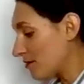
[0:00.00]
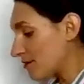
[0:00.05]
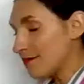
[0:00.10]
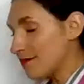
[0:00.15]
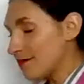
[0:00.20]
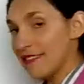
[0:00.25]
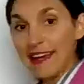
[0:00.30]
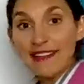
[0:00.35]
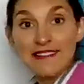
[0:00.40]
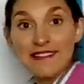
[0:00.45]

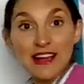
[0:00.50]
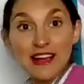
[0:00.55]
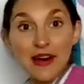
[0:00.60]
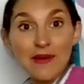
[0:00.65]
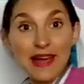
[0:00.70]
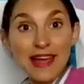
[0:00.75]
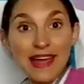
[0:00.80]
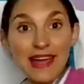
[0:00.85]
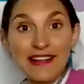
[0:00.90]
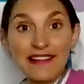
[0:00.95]
let's
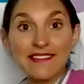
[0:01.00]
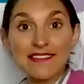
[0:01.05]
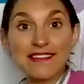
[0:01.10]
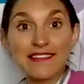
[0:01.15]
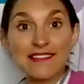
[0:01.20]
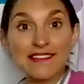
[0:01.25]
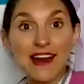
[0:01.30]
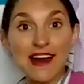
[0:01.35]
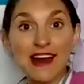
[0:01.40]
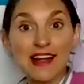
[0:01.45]
go ahead,
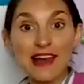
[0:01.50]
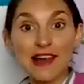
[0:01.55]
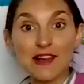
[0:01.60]
start